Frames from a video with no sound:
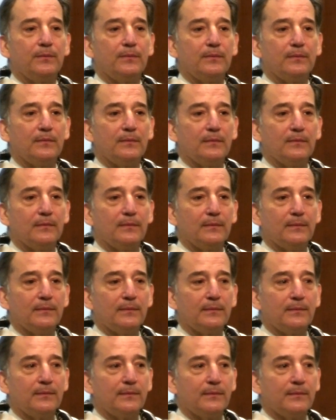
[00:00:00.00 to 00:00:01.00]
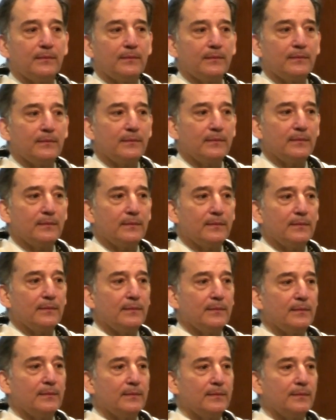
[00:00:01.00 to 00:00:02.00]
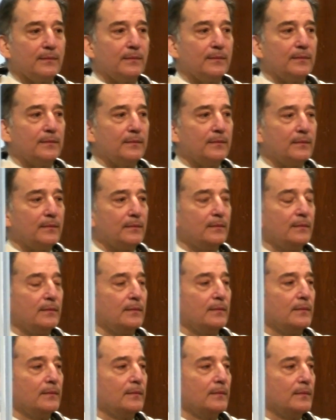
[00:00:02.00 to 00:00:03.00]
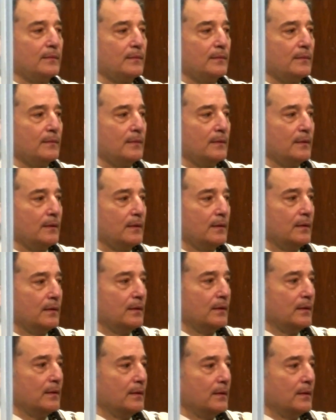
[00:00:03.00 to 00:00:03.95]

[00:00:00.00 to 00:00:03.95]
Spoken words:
No one is speaking in this clip.